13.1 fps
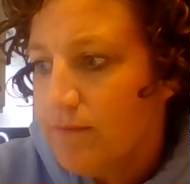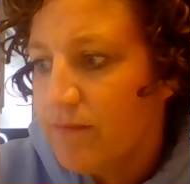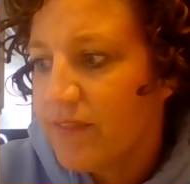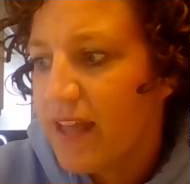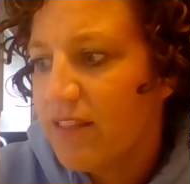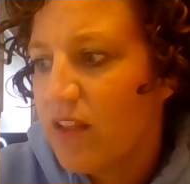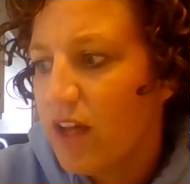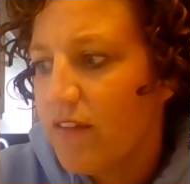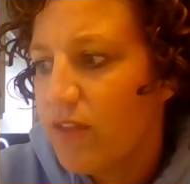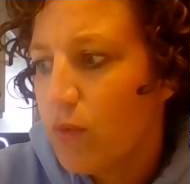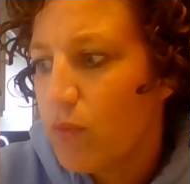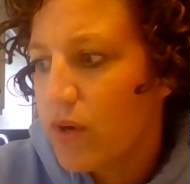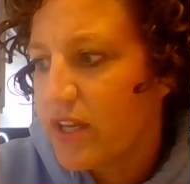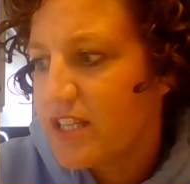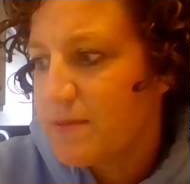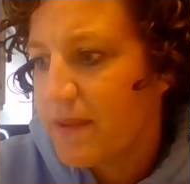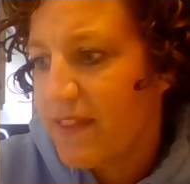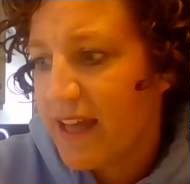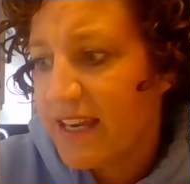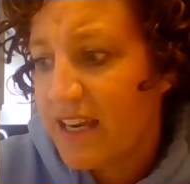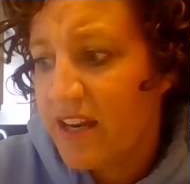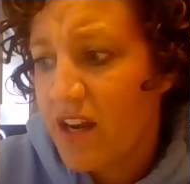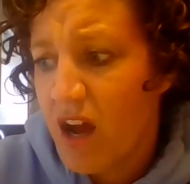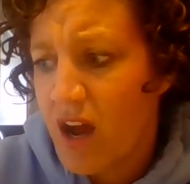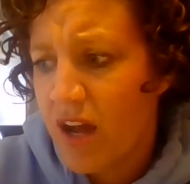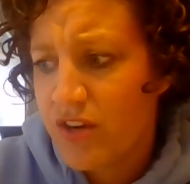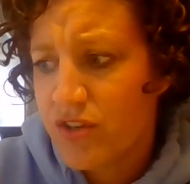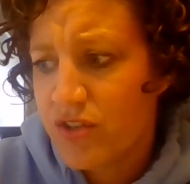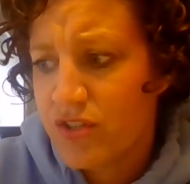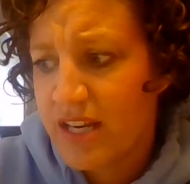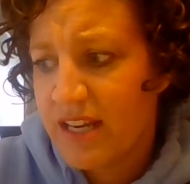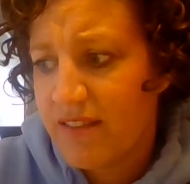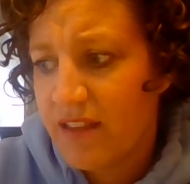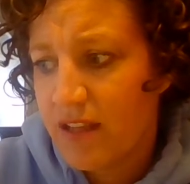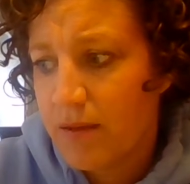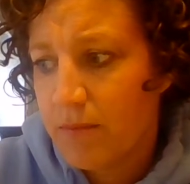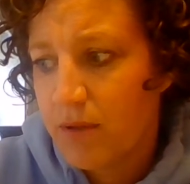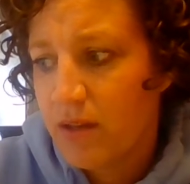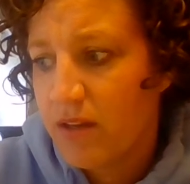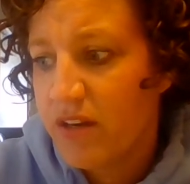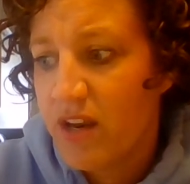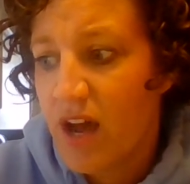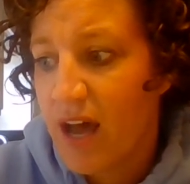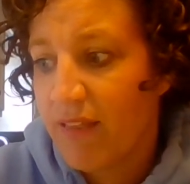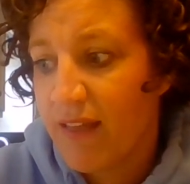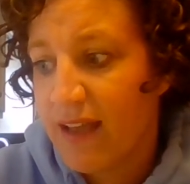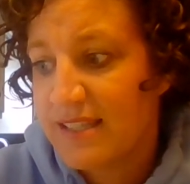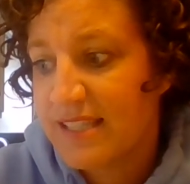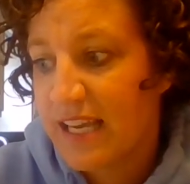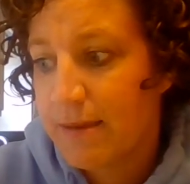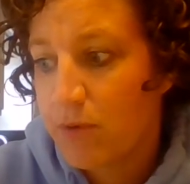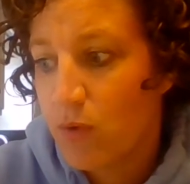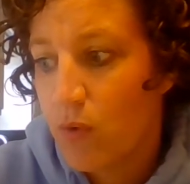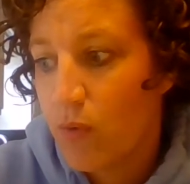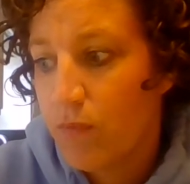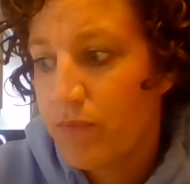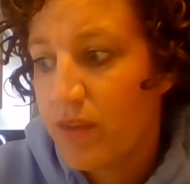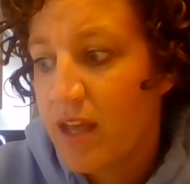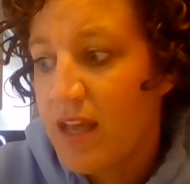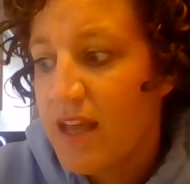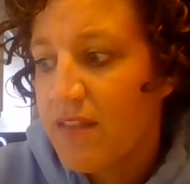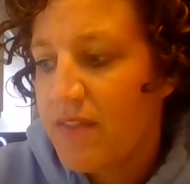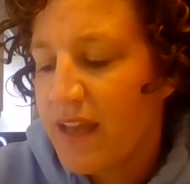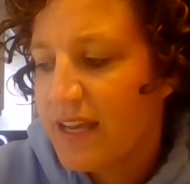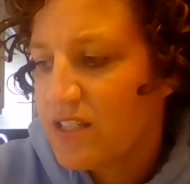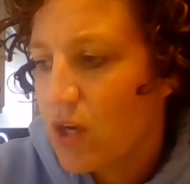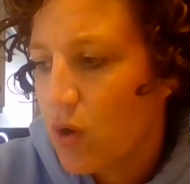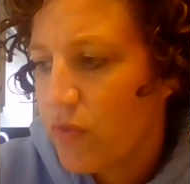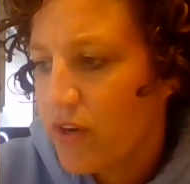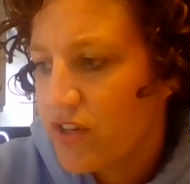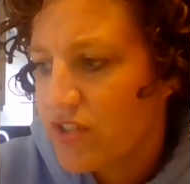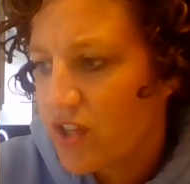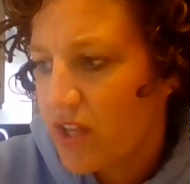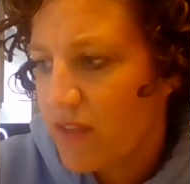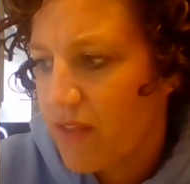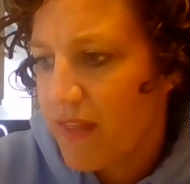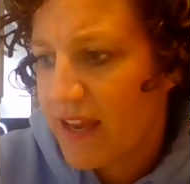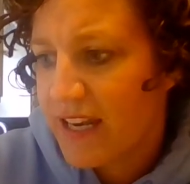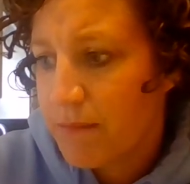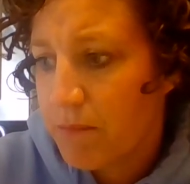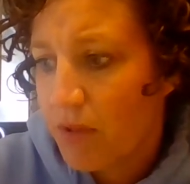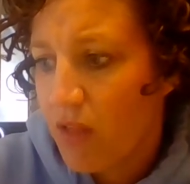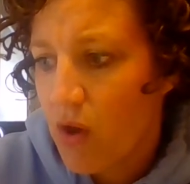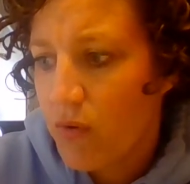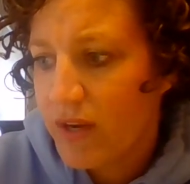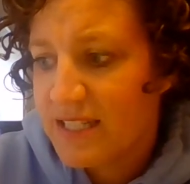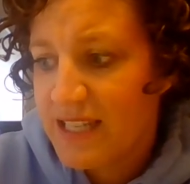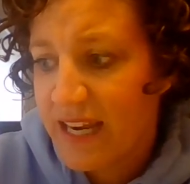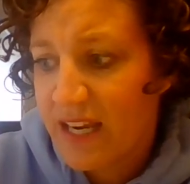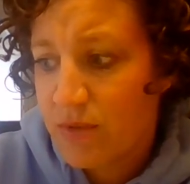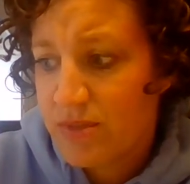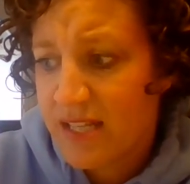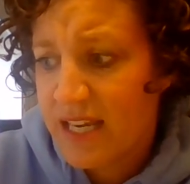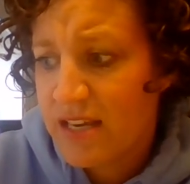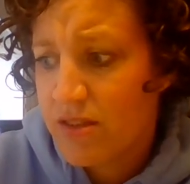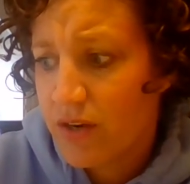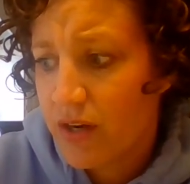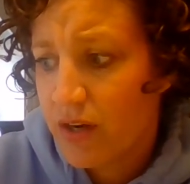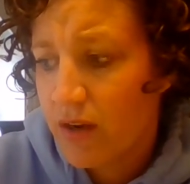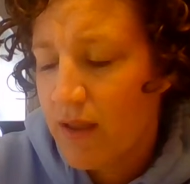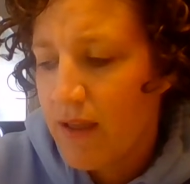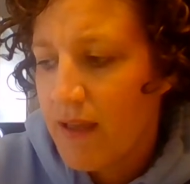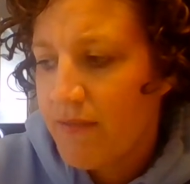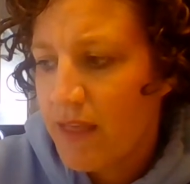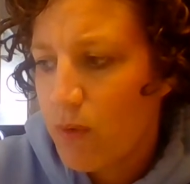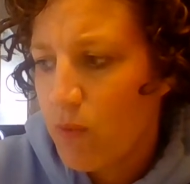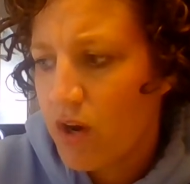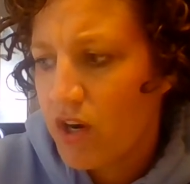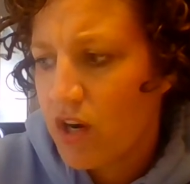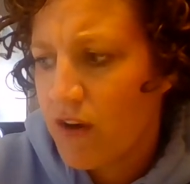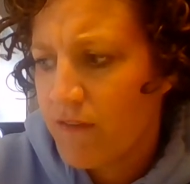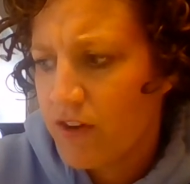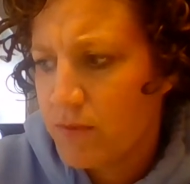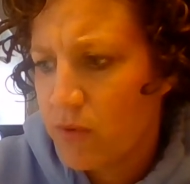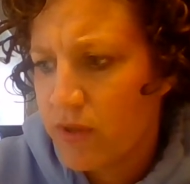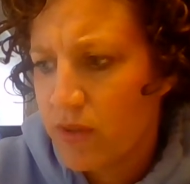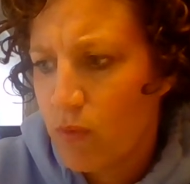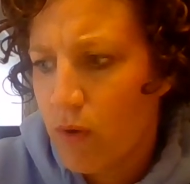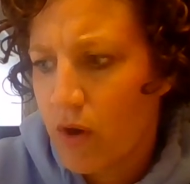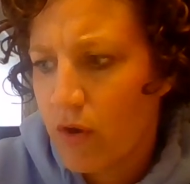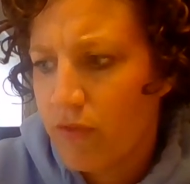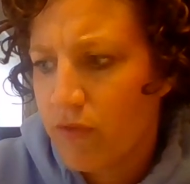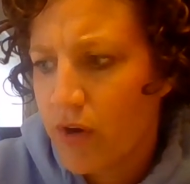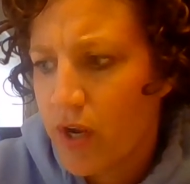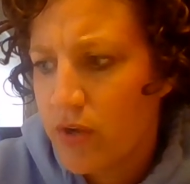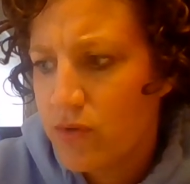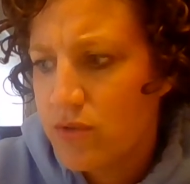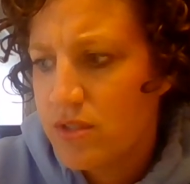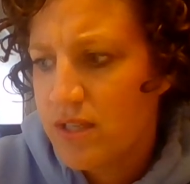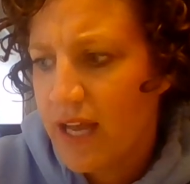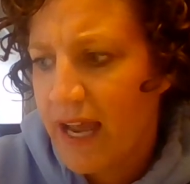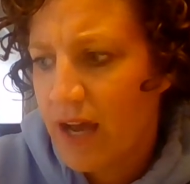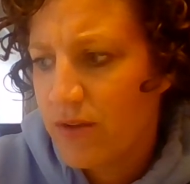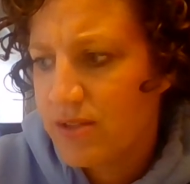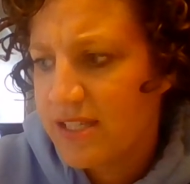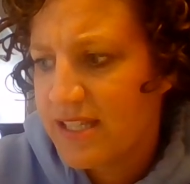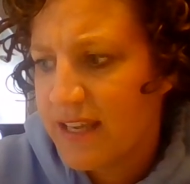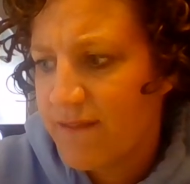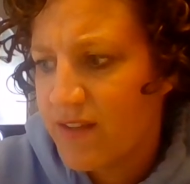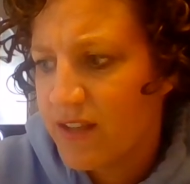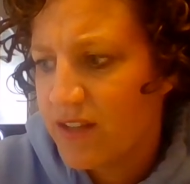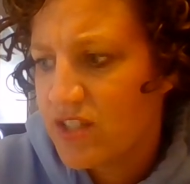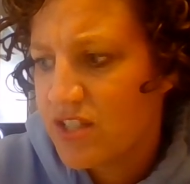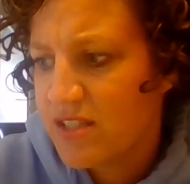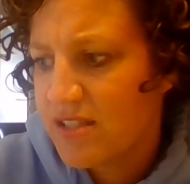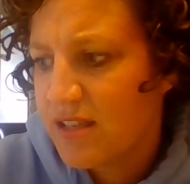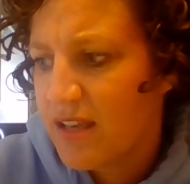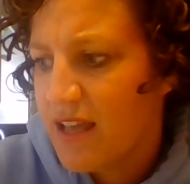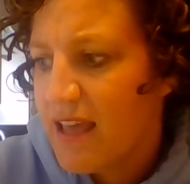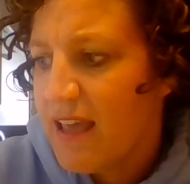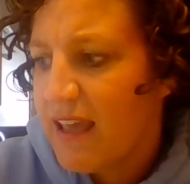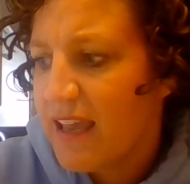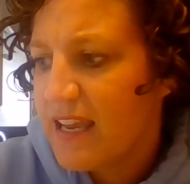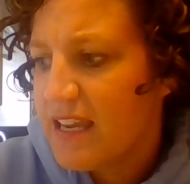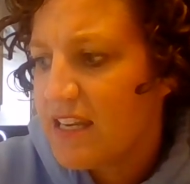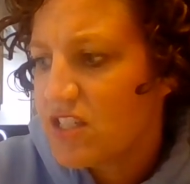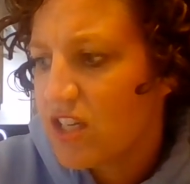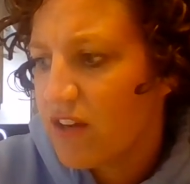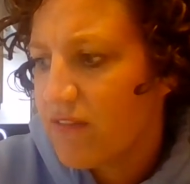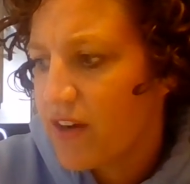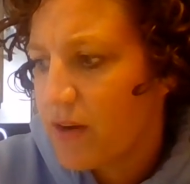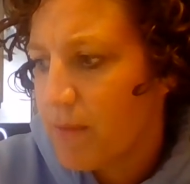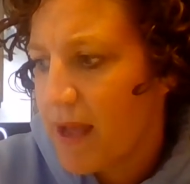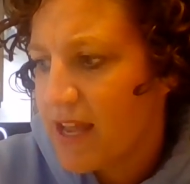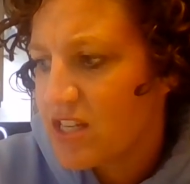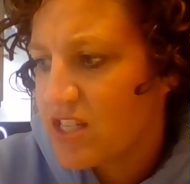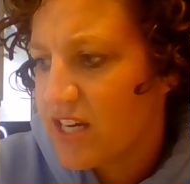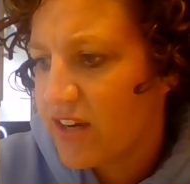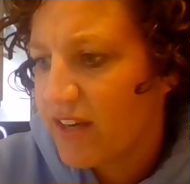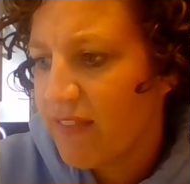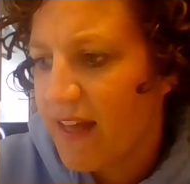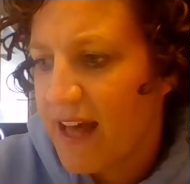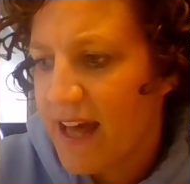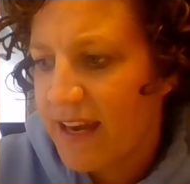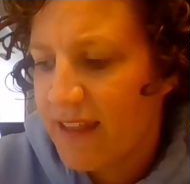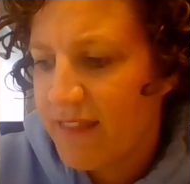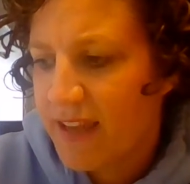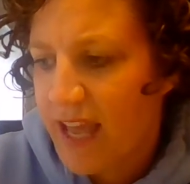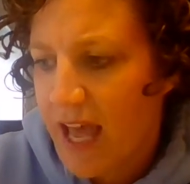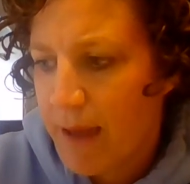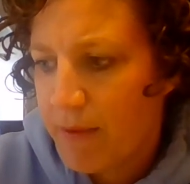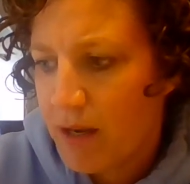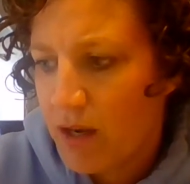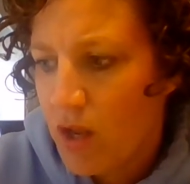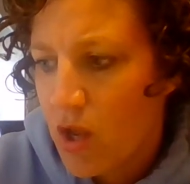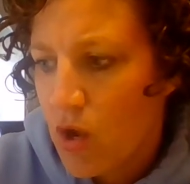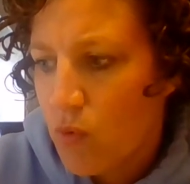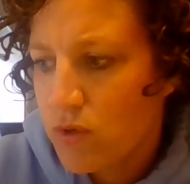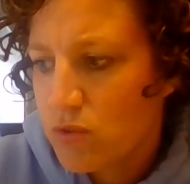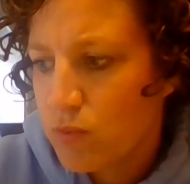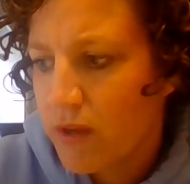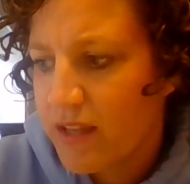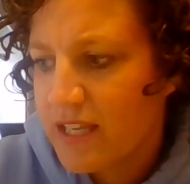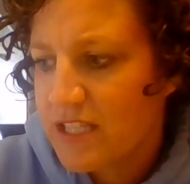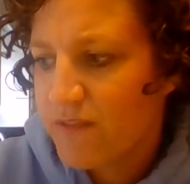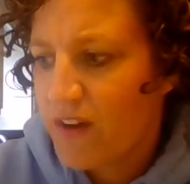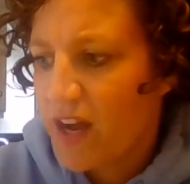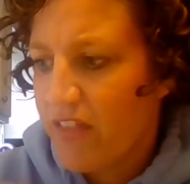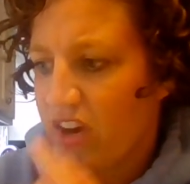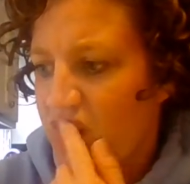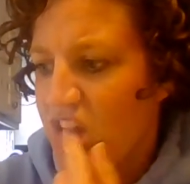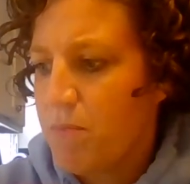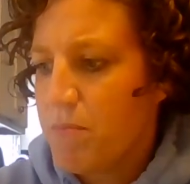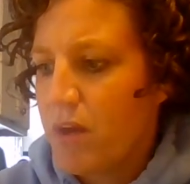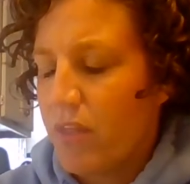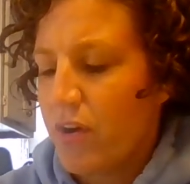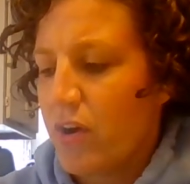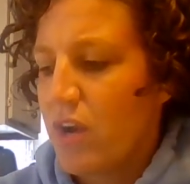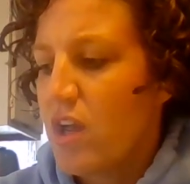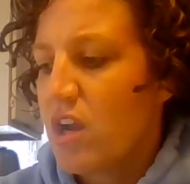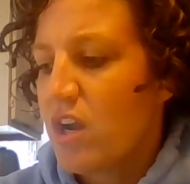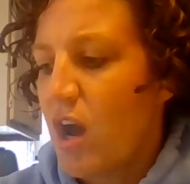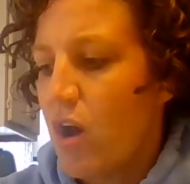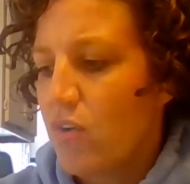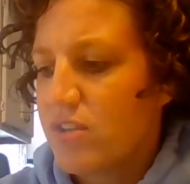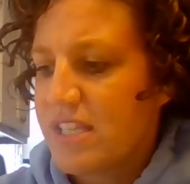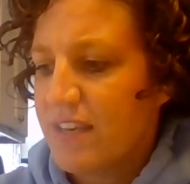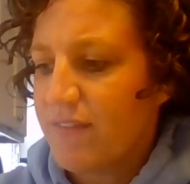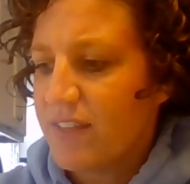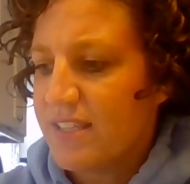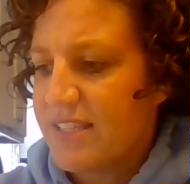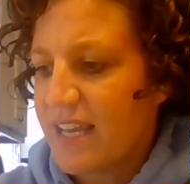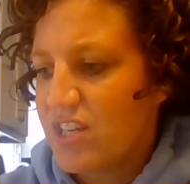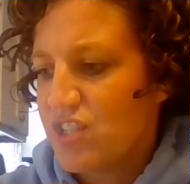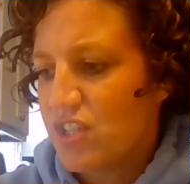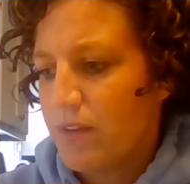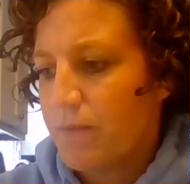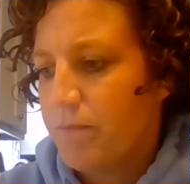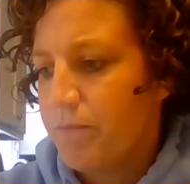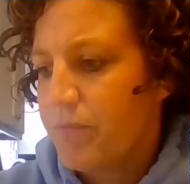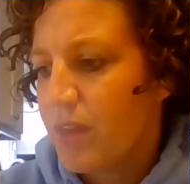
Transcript: They loved the woods, but they did not understand them, not like Samuel. They had told their son that they didn't belong in towns either. They weren't comfortable in the world of roads, houses, and villages. Each of their imaginary line in the cabin was what his father and mother called civilization.